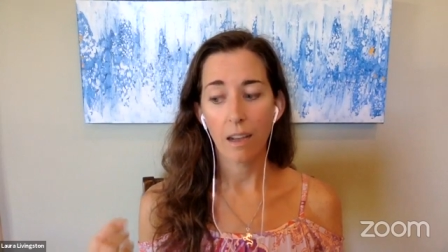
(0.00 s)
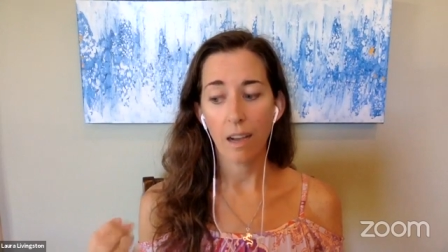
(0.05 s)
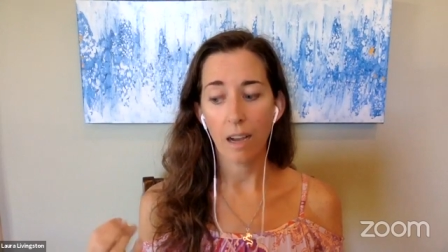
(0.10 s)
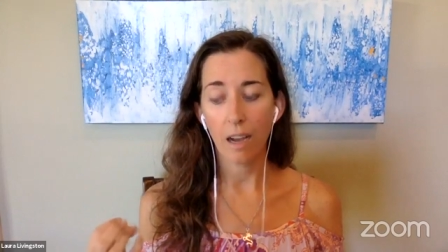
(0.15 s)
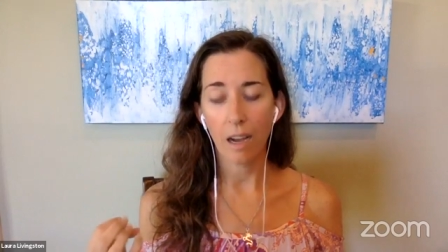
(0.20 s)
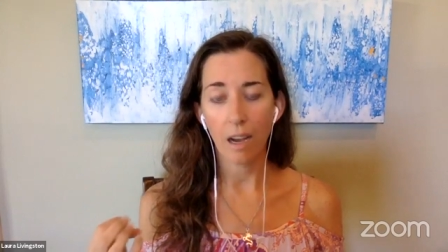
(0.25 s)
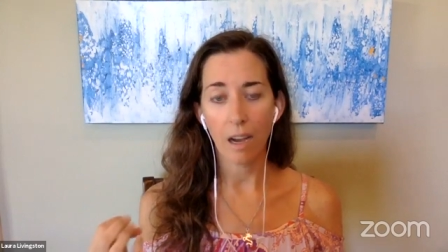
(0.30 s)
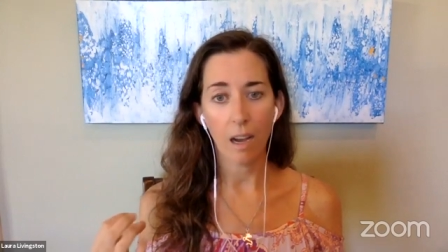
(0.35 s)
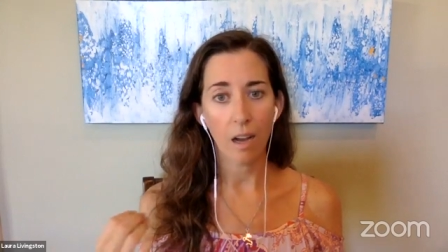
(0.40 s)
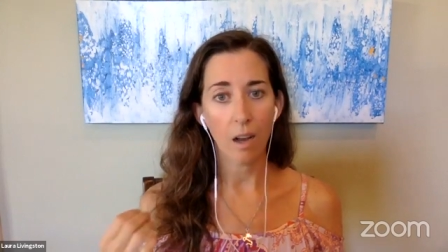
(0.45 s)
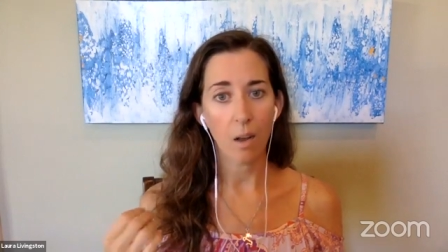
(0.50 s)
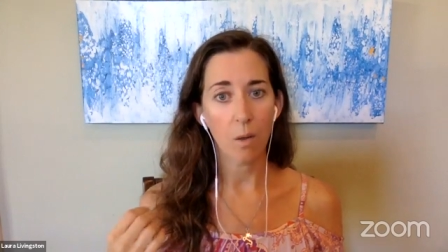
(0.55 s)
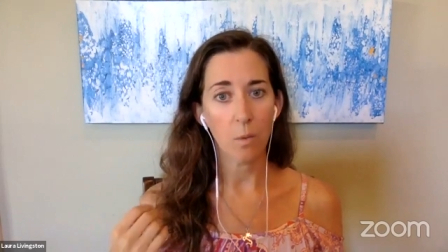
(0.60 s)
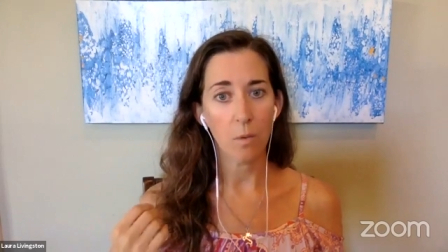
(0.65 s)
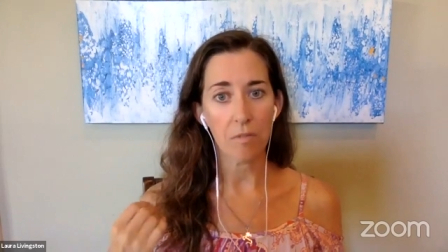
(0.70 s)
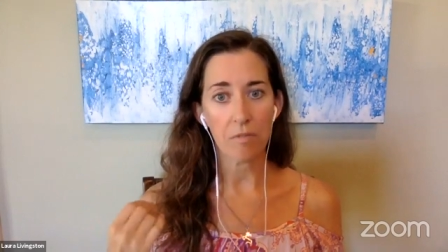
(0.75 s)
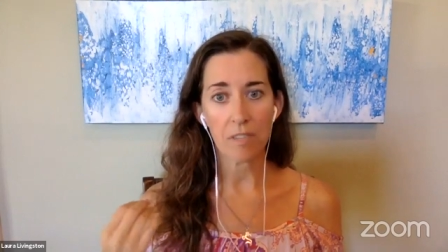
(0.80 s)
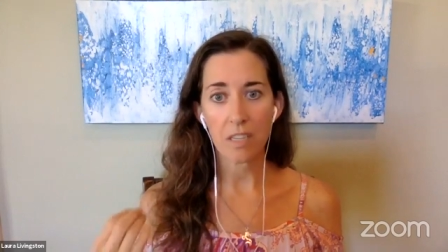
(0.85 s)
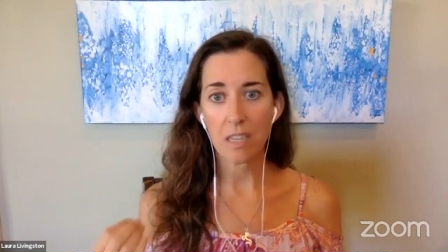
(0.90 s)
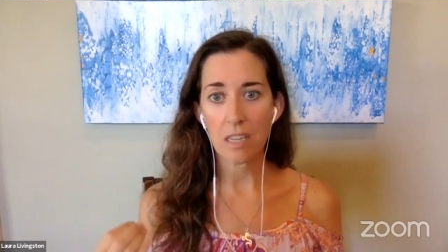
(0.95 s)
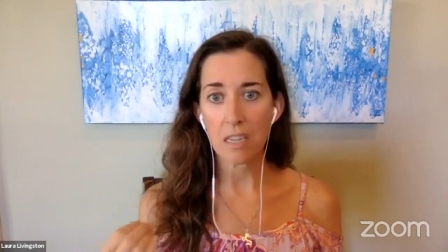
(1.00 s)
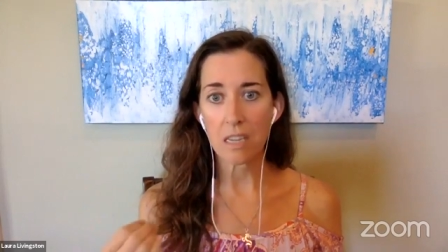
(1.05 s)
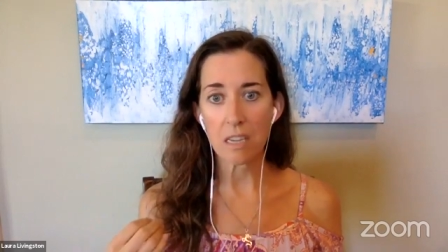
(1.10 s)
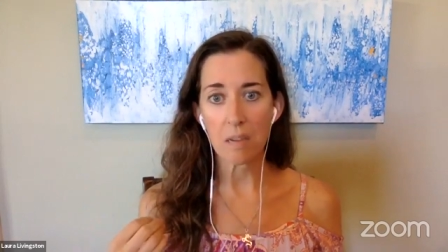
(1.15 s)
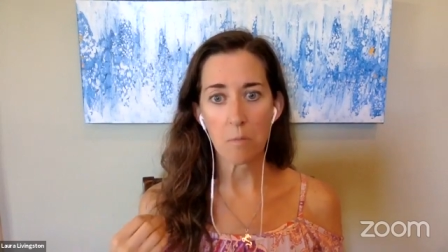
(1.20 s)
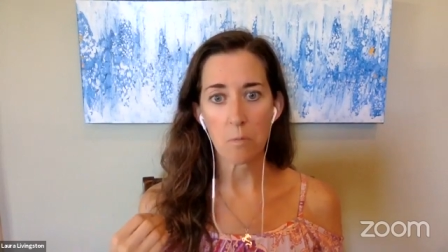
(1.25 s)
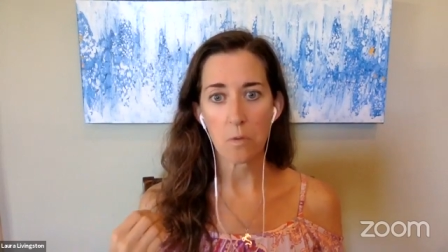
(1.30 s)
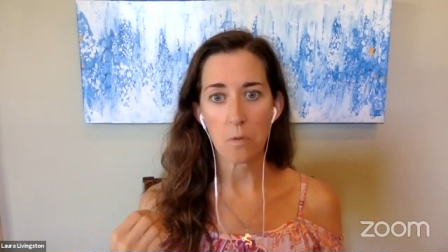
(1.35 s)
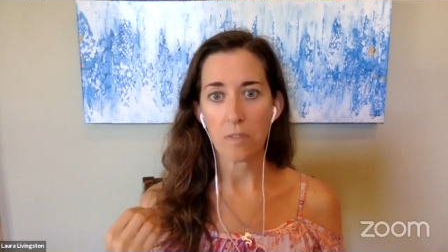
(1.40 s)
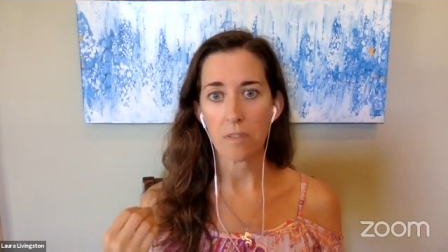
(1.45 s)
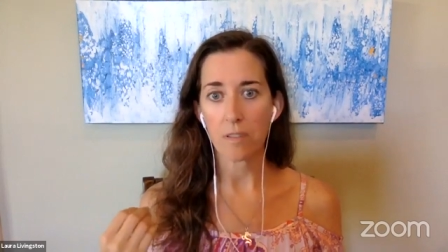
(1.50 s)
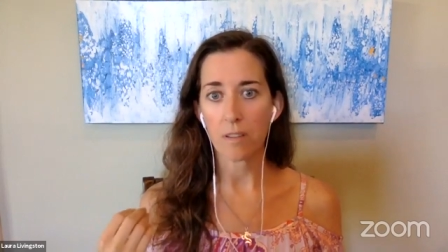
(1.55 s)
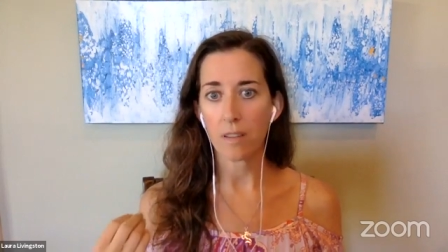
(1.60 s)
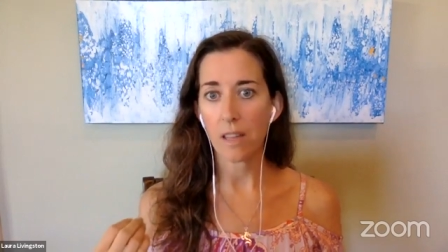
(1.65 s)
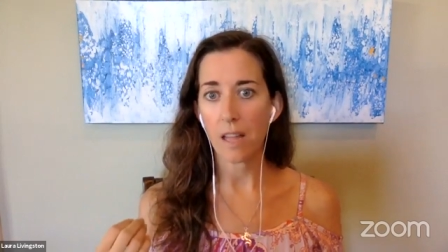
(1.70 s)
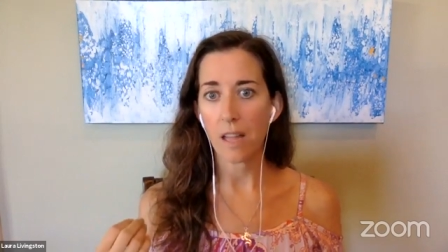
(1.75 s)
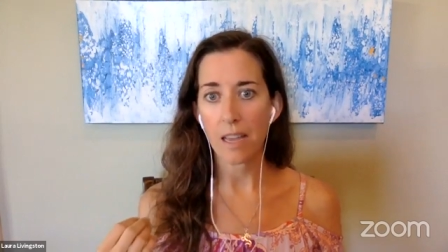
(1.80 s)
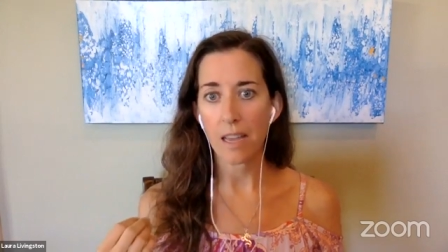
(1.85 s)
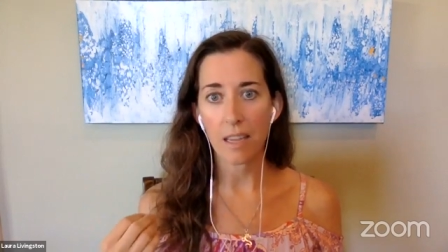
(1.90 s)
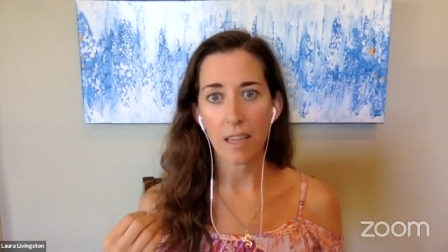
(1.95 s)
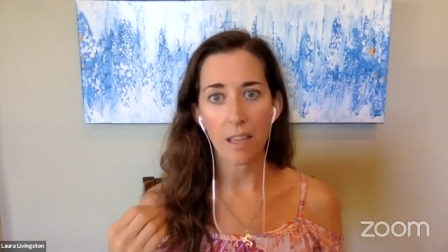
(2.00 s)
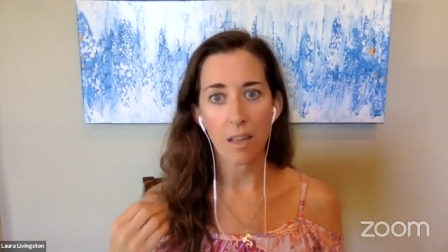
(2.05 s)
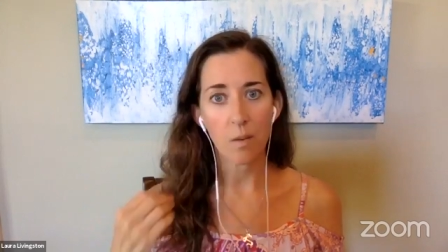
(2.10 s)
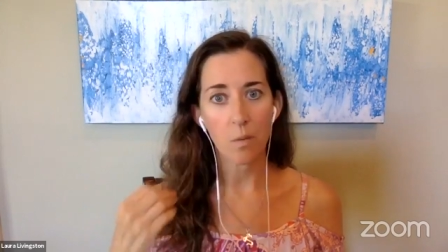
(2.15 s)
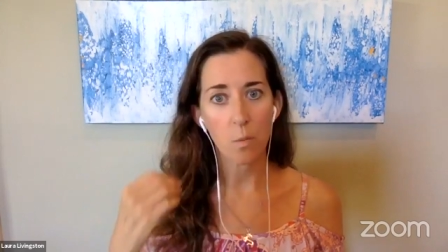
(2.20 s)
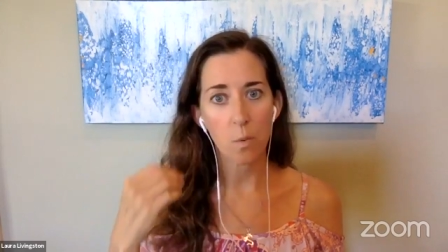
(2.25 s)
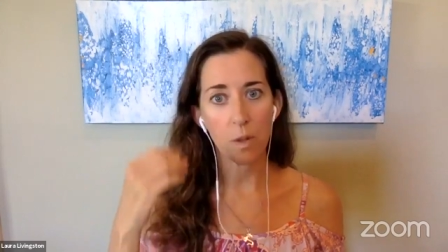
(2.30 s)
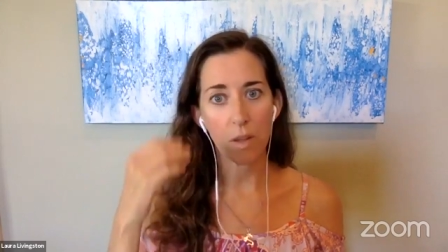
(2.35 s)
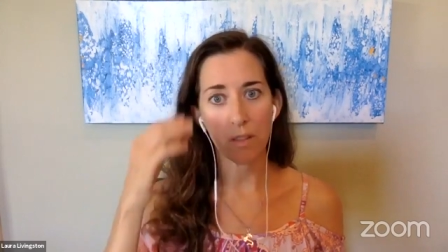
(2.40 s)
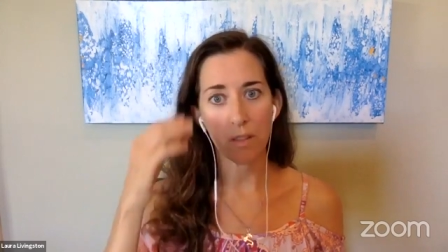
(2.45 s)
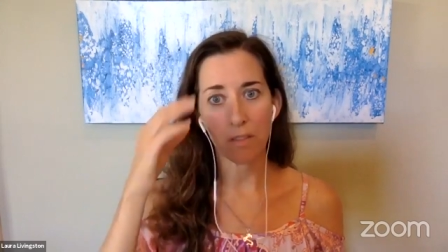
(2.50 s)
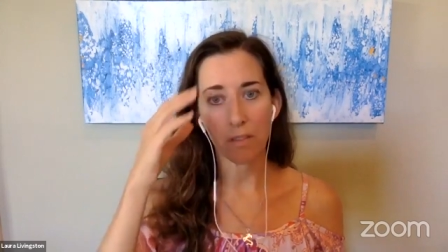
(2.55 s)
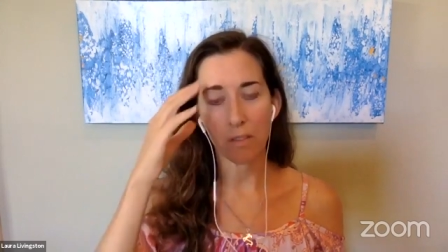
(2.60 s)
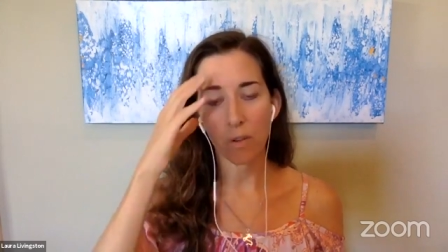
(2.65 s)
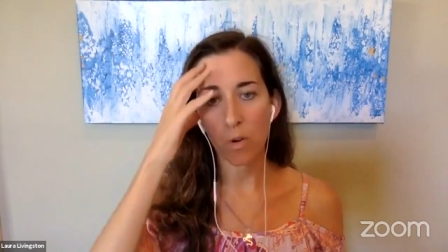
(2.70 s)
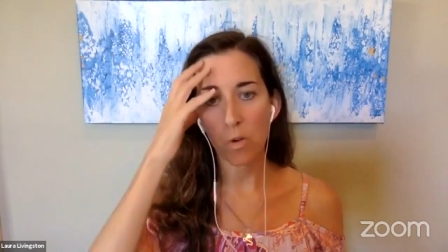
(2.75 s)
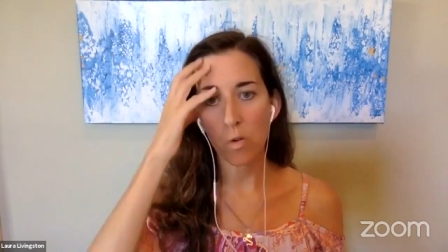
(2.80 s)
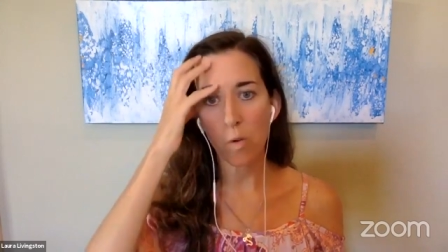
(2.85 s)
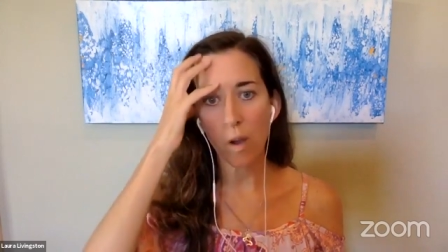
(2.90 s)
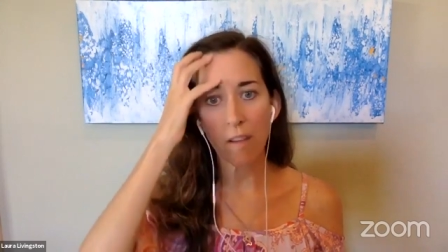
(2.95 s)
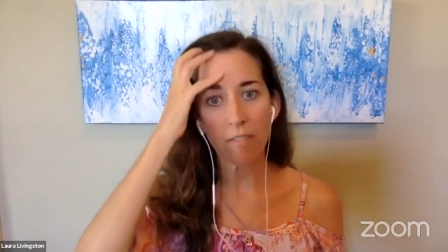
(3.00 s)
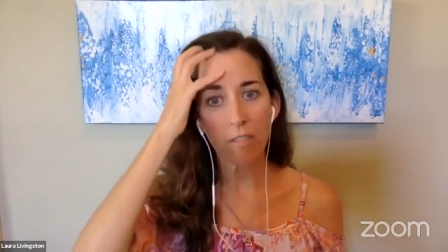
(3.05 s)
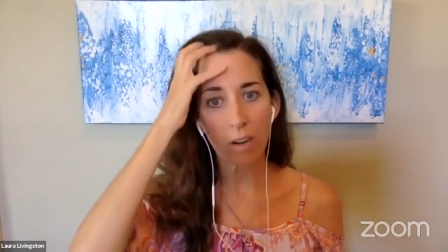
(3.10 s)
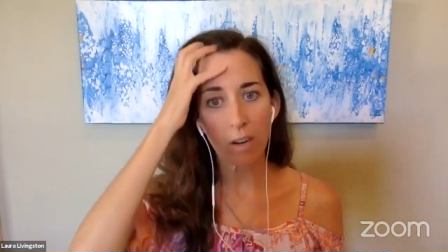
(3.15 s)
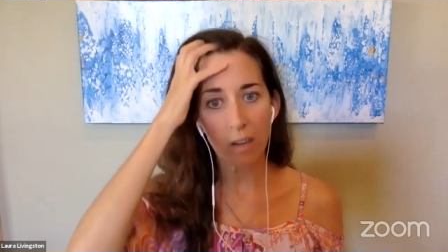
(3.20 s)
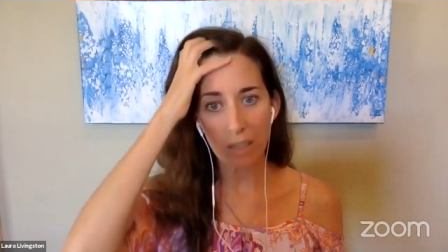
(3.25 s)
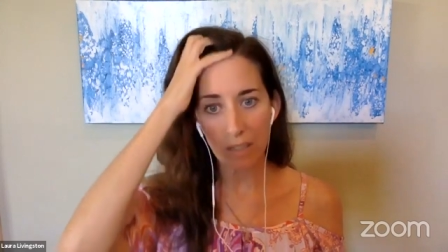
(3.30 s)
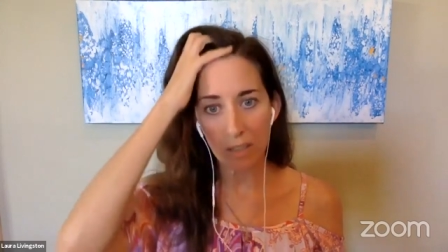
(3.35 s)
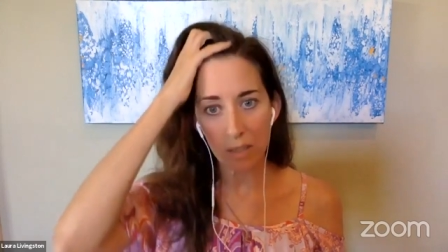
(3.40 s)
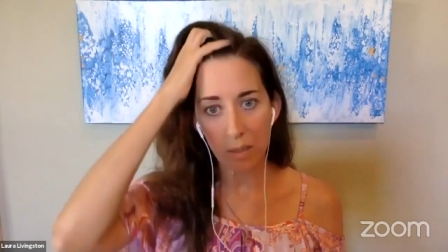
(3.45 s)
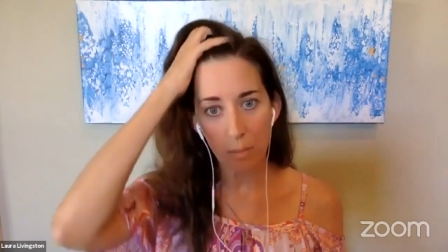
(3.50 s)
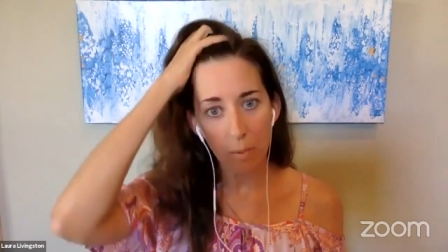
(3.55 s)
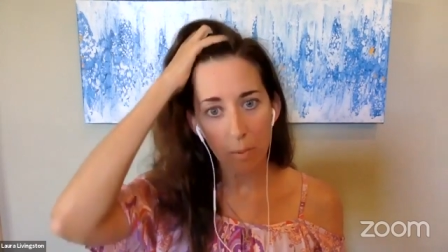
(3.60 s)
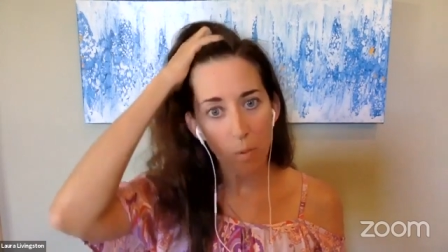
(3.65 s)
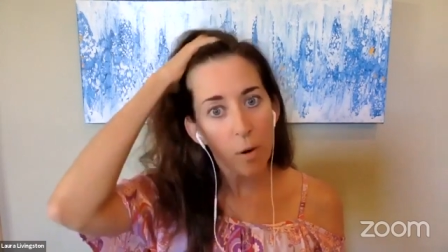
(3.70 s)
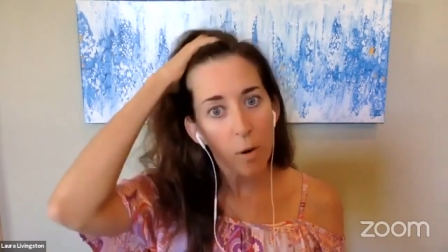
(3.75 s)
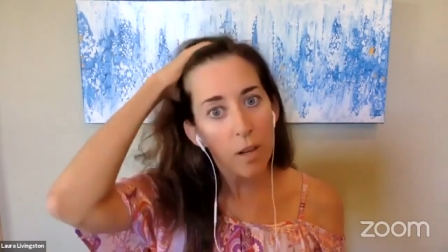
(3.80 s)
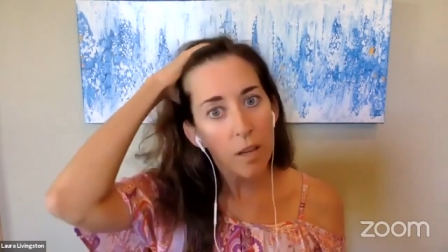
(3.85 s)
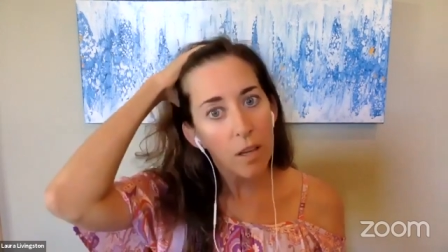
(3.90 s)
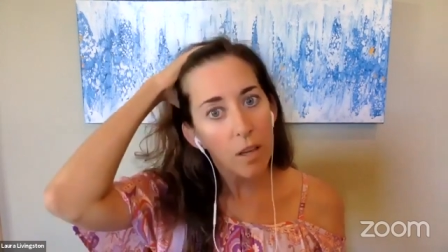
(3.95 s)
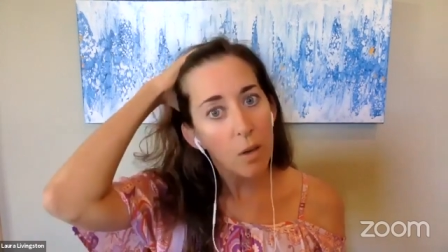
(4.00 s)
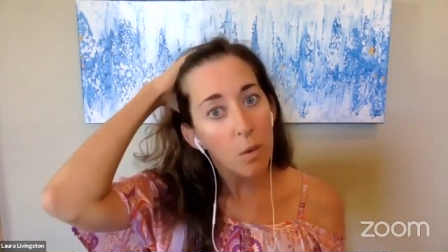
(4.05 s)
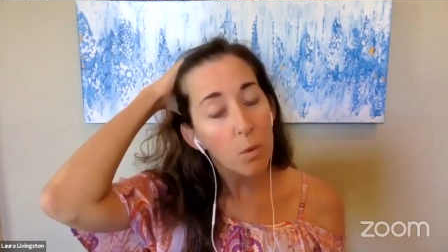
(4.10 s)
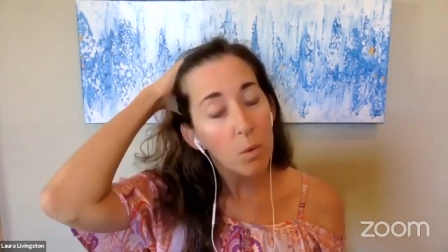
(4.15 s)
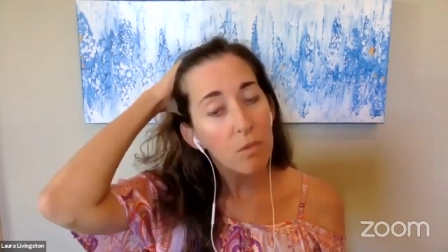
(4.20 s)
uh, with team, with client, with whoever is supporting you,